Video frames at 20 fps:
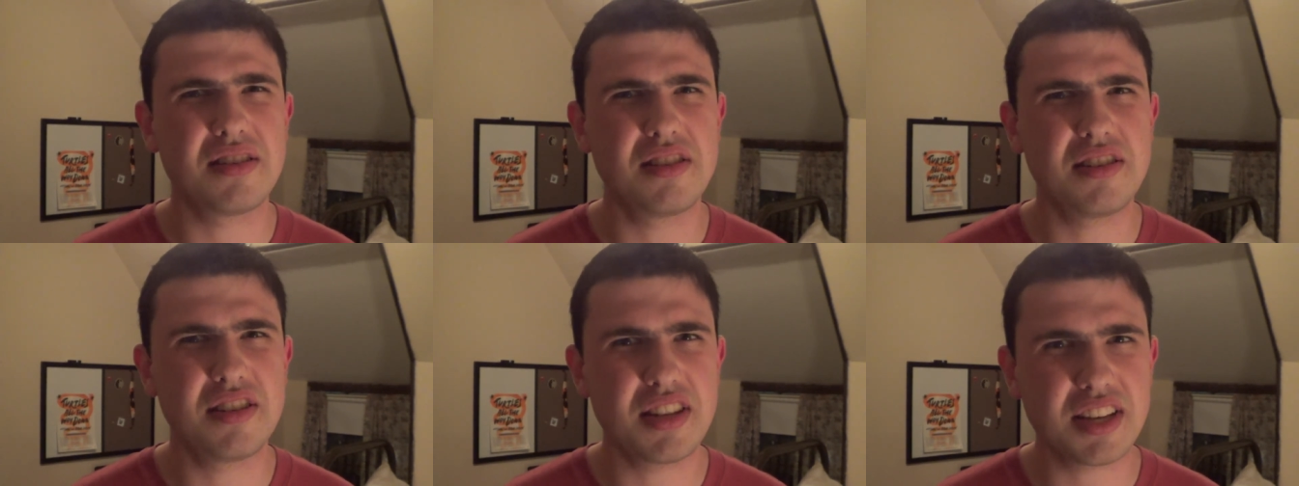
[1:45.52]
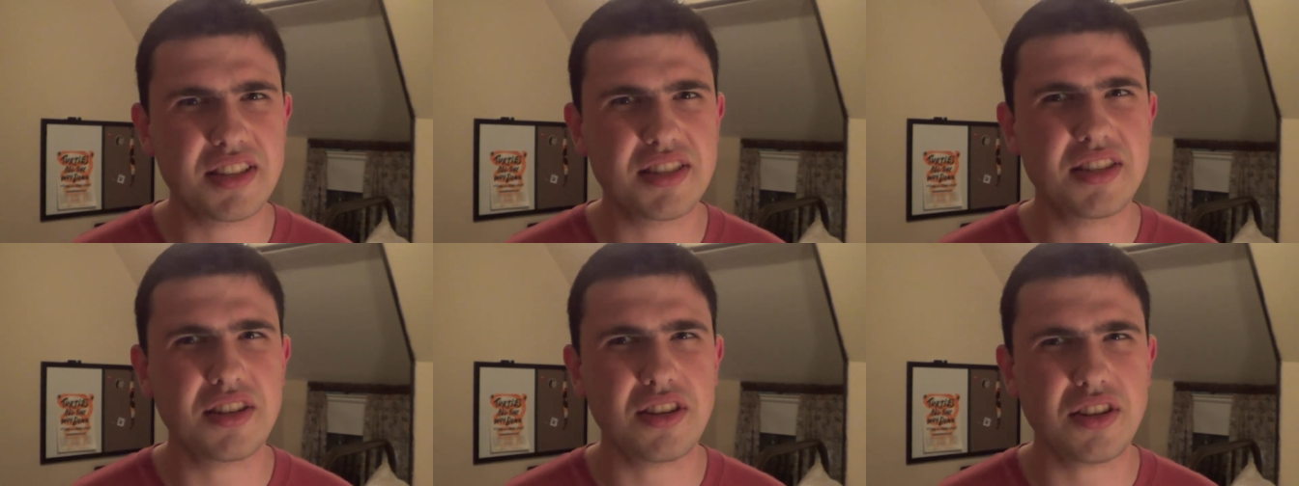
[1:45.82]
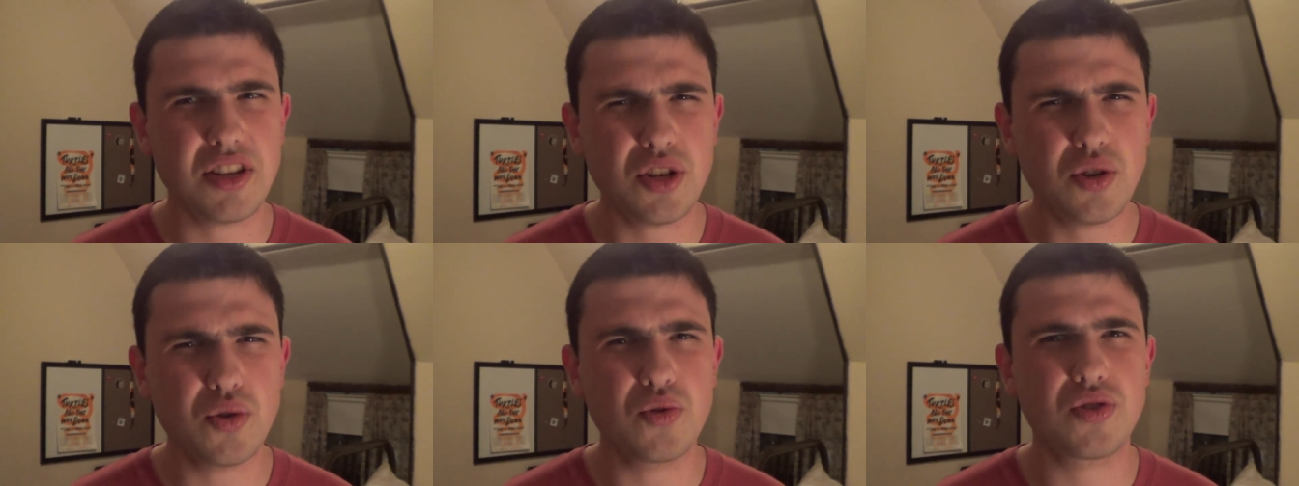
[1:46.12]
doesn't
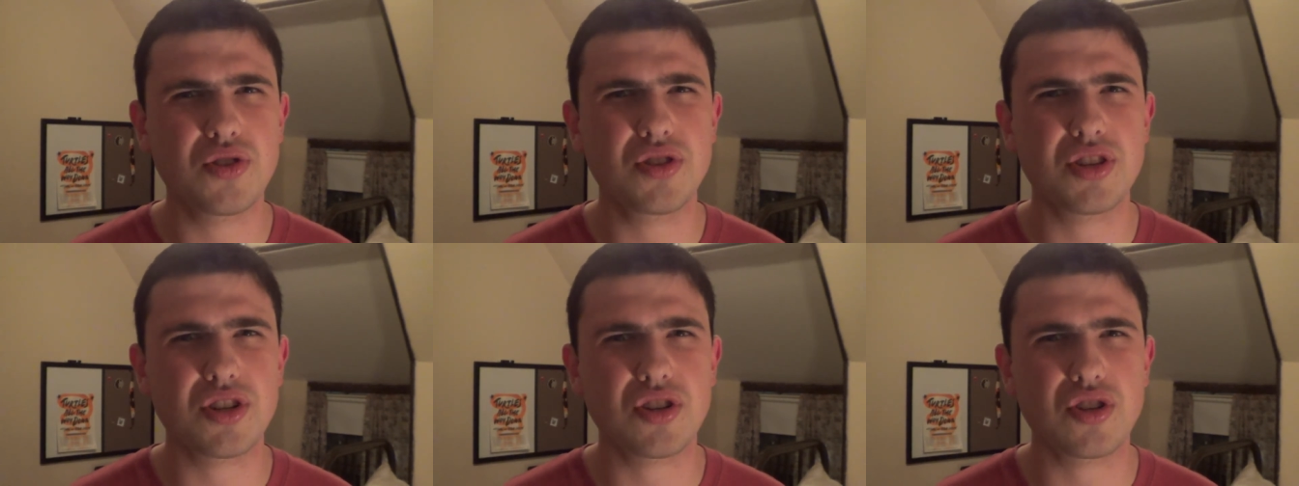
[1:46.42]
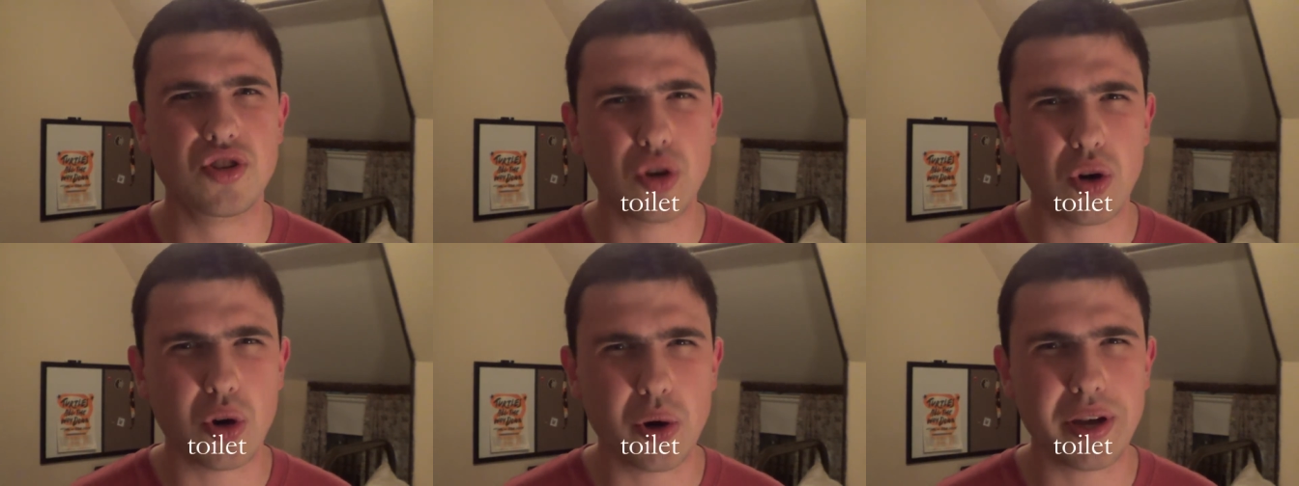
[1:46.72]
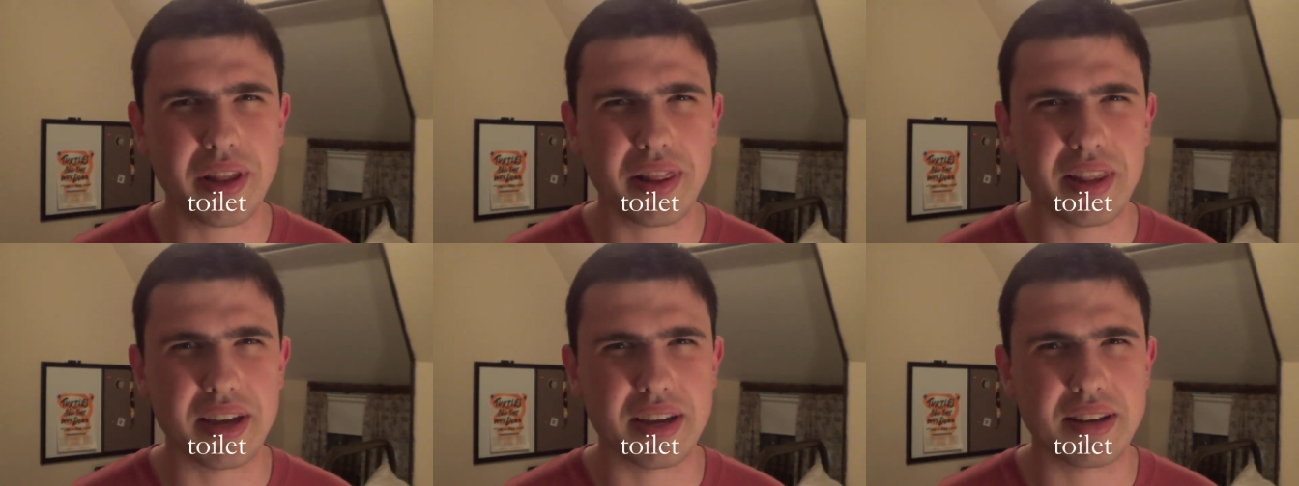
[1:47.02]
use the
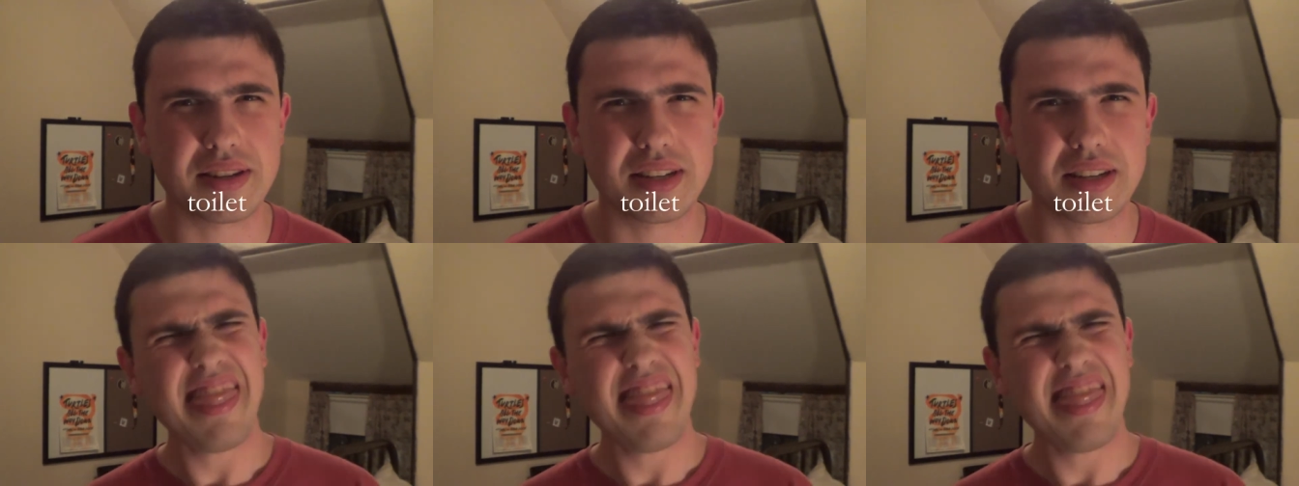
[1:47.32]
toilet.